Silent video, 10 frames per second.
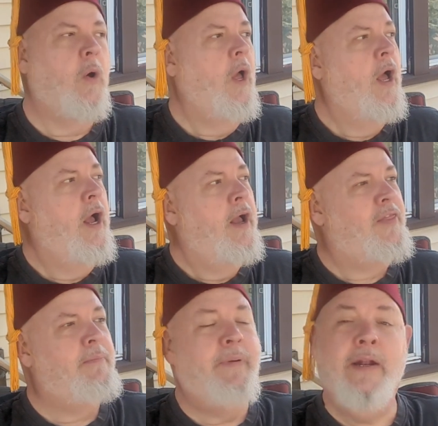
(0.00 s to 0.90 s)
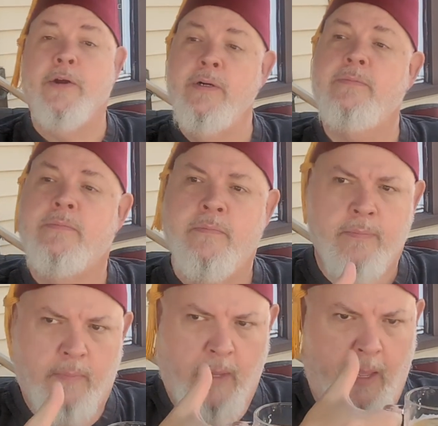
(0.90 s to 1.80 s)
No, the bitter
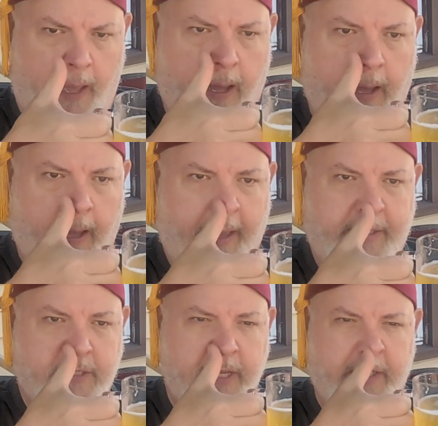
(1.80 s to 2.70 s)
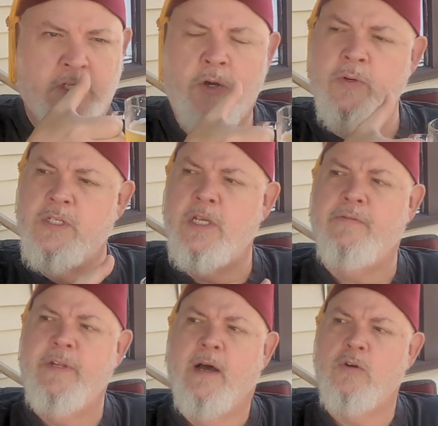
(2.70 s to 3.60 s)
has toned
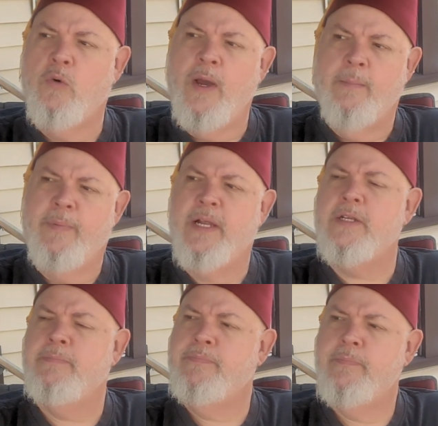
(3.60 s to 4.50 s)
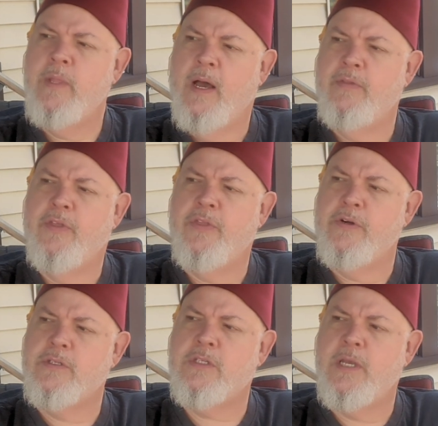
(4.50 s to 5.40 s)
itself down quite a bit on the
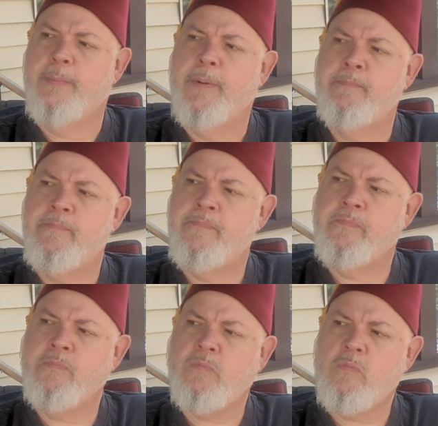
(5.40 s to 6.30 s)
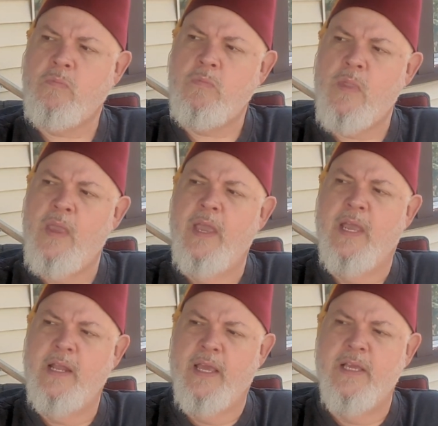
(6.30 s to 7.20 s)
third sip.
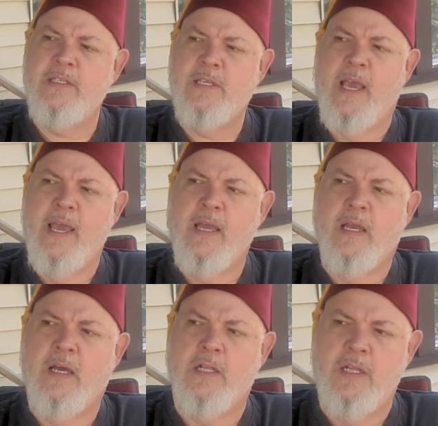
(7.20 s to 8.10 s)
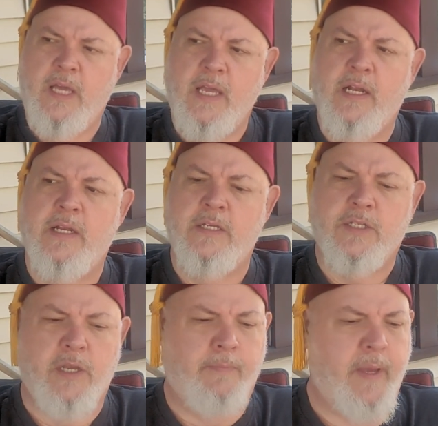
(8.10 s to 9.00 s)
It is a clean
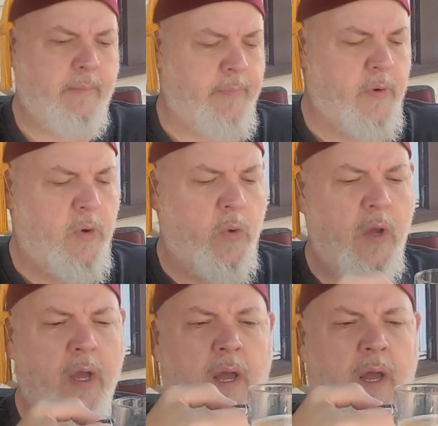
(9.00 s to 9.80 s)
sipping brew.